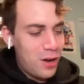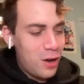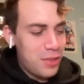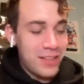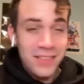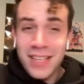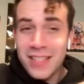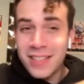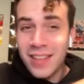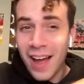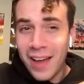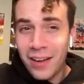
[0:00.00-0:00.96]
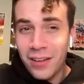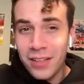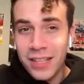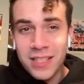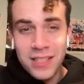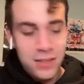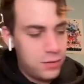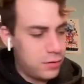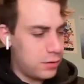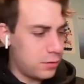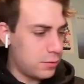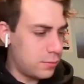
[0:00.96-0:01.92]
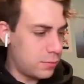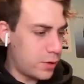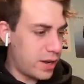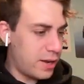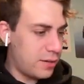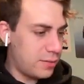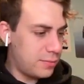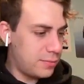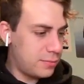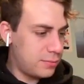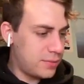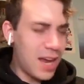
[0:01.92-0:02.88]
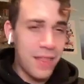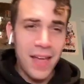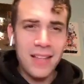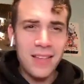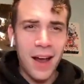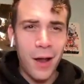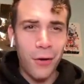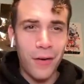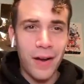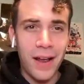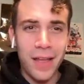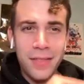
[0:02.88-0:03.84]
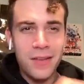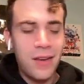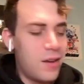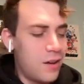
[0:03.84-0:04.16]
know that this tile is or wait, yeah, that tile, right? I think